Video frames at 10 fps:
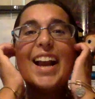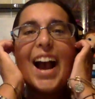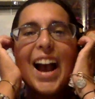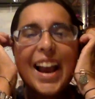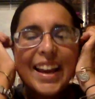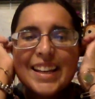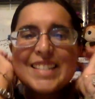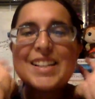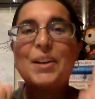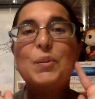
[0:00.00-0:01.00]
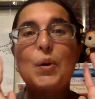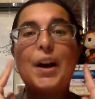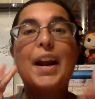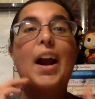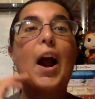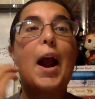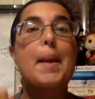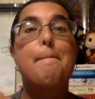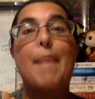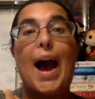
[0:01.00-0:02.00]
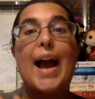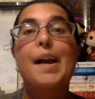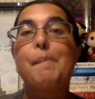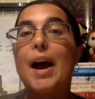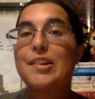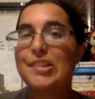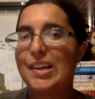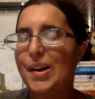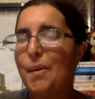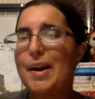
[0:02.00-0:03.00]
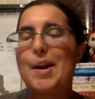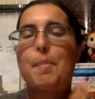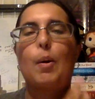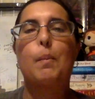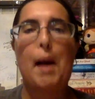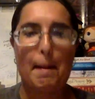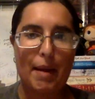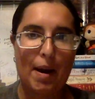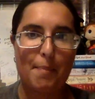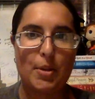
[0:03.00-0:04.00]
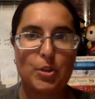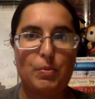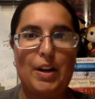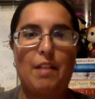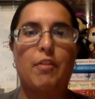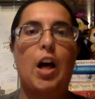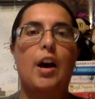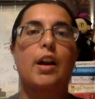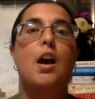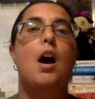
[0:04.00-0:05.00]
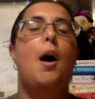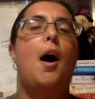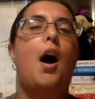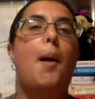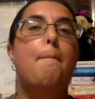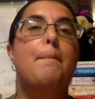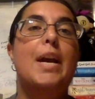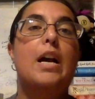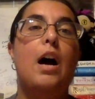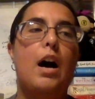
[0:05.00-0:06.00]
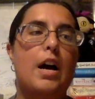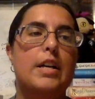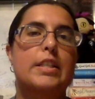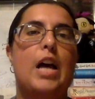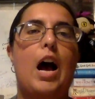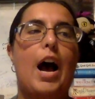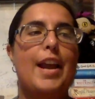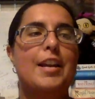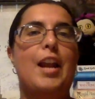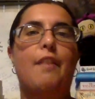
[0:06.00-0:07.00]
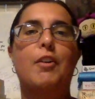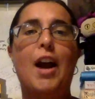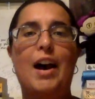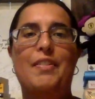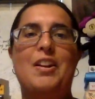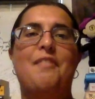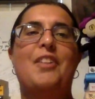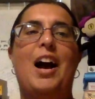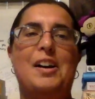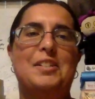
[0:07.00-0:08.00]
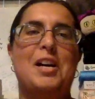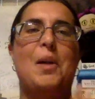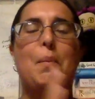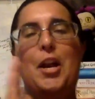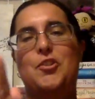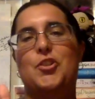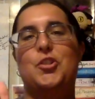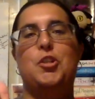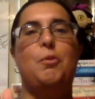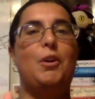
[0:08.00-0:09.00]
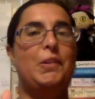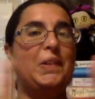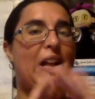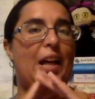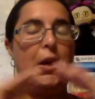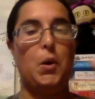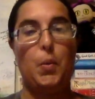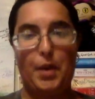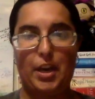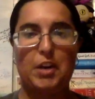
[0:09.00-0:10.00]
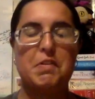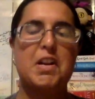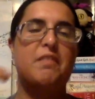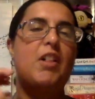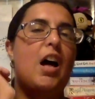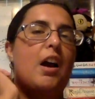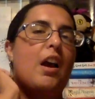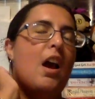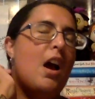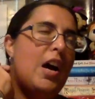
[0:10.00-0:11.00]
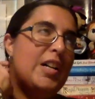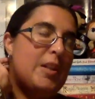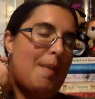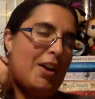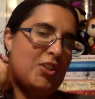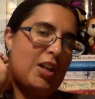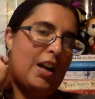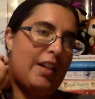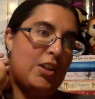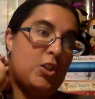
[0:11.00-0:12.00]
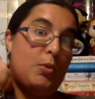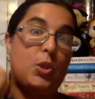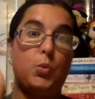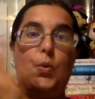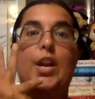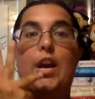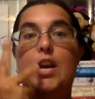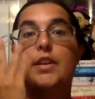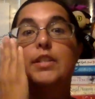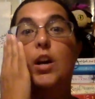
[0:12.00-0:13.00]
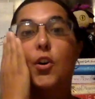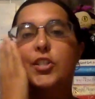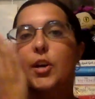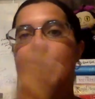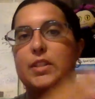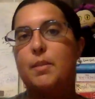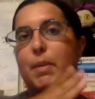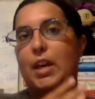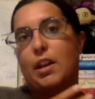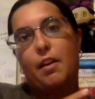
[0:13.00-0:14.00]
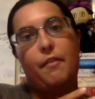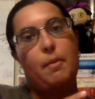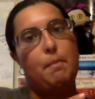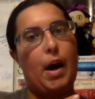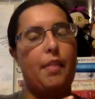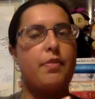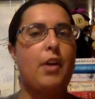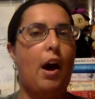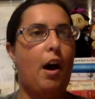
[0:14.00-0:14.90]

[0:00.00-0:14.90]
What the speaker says: Guys, Lori here. I'm back. I'm actually going to wind up wrapping up this reading vlog because I never have enough content when I just do a weekend reading vlog. So I'm actually going to, like, do 3 days. Also, it's the beginning of the month.